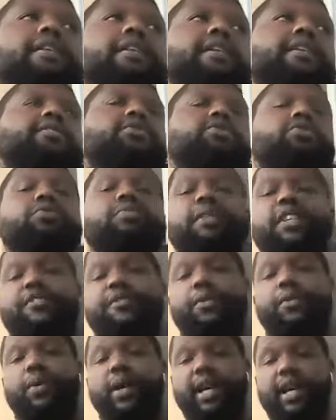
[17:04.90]
It's too much
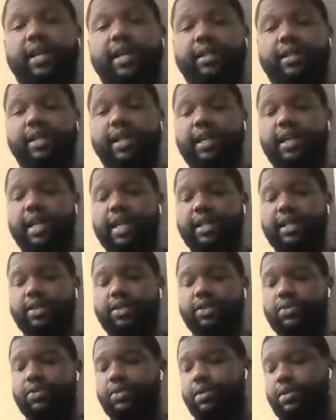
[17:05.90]
from one hand saying that
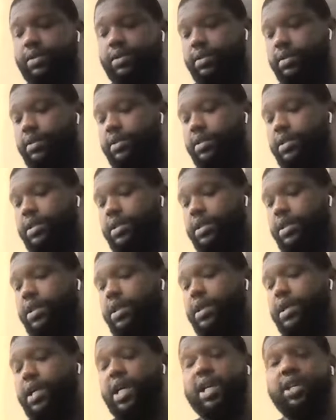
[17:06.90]
you
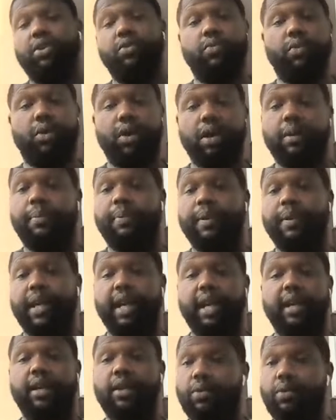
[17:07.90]
want to
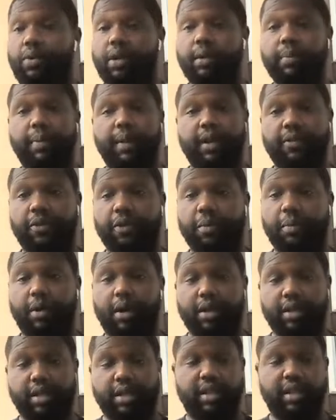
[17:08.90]
play
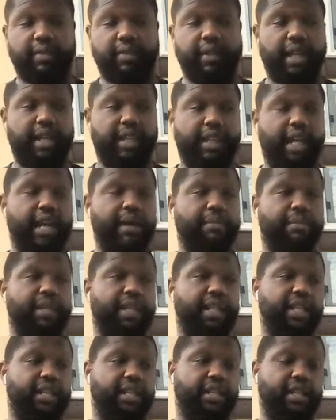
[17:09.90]
football and stuff like that, but
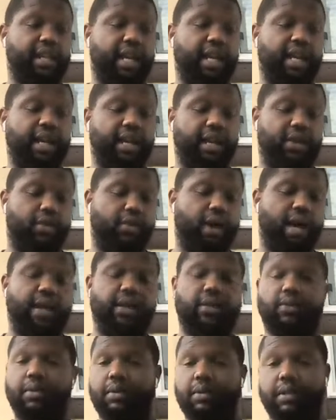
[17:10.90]
then it's like, oh, I
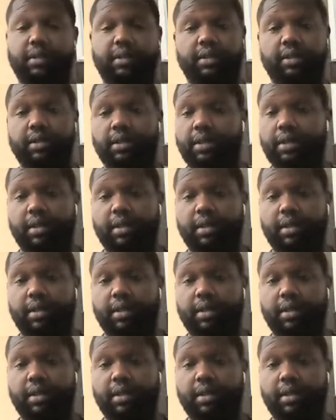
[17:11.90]
don't want